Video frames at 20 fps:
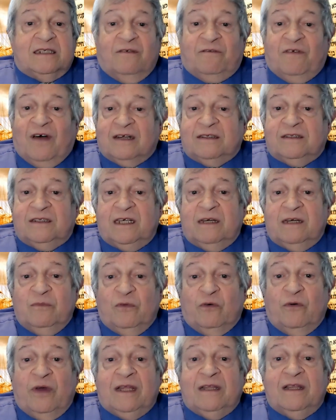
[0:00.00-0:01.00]

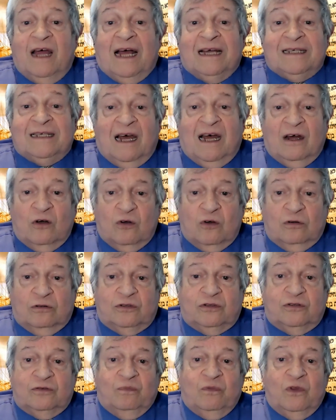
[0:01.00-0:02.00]
Sephardim read
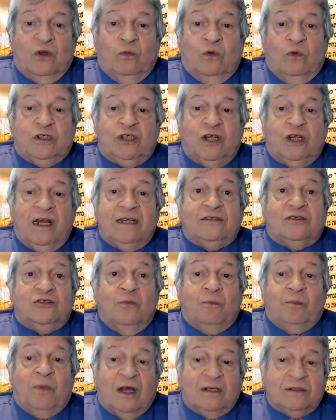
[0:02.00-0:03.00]
Azharot, which
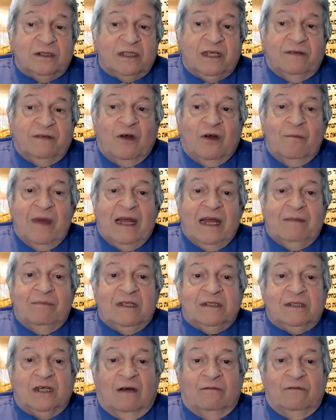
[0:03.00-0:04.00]
lists the positive
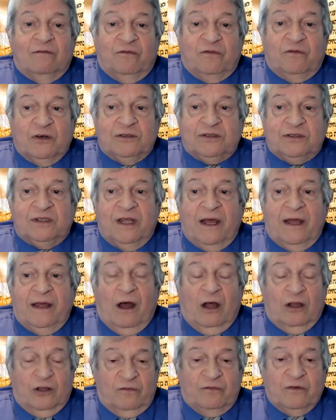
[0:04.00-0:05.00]
commandments of the first
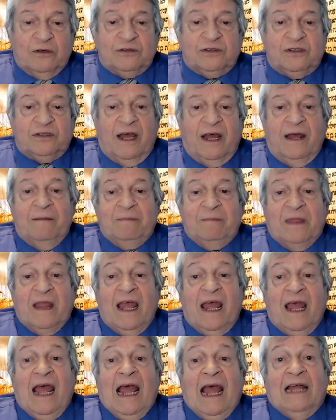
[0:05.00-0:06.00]
day on the first day
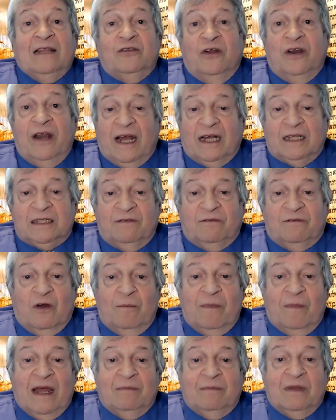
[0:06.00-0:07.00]
and the negative
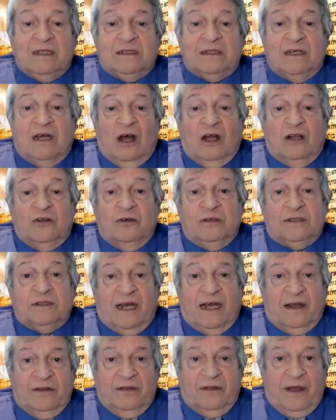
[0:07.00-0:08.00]
commandments on the
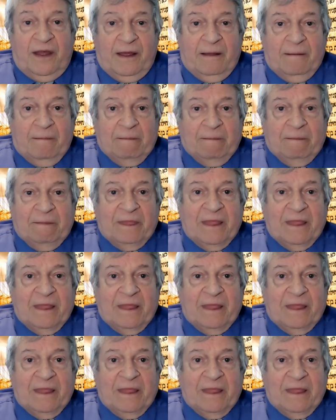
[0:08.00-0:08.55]
second day.